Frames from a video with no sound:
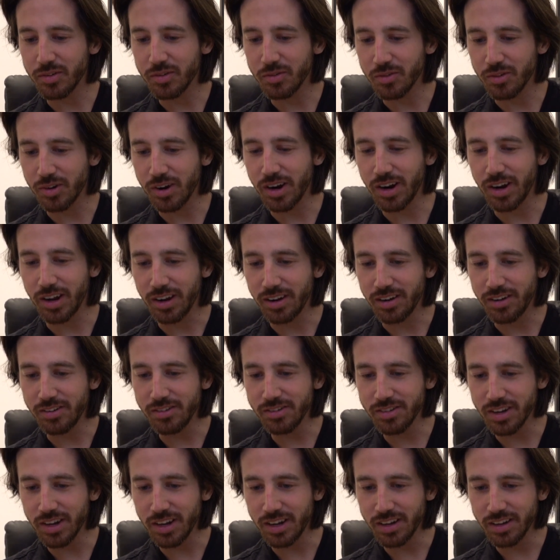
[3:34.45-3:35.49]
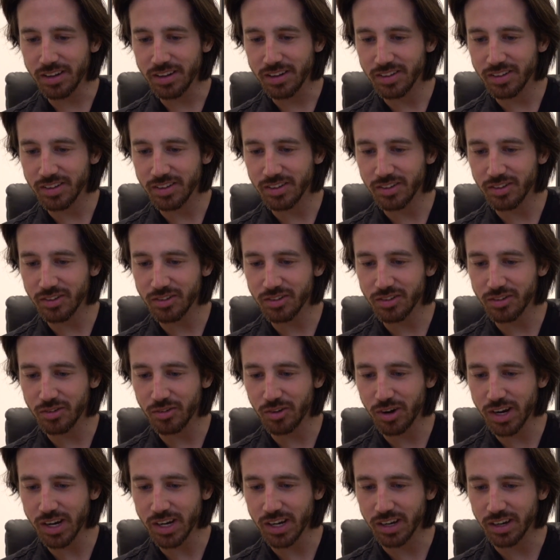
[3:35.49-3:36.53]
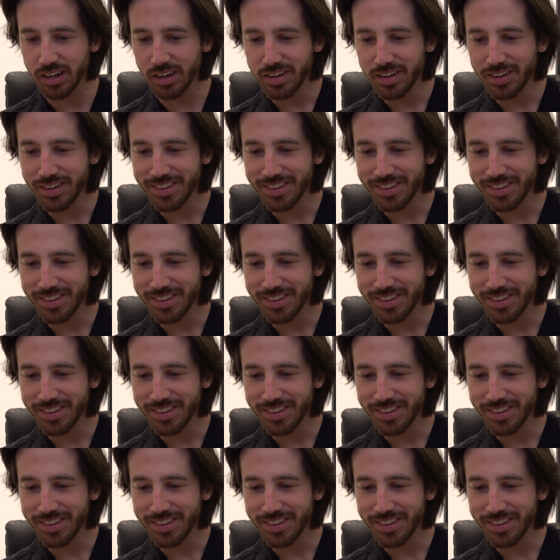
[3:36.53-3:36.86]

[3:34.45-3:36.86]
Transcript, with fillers: Right. Okay. Looks great. Uh,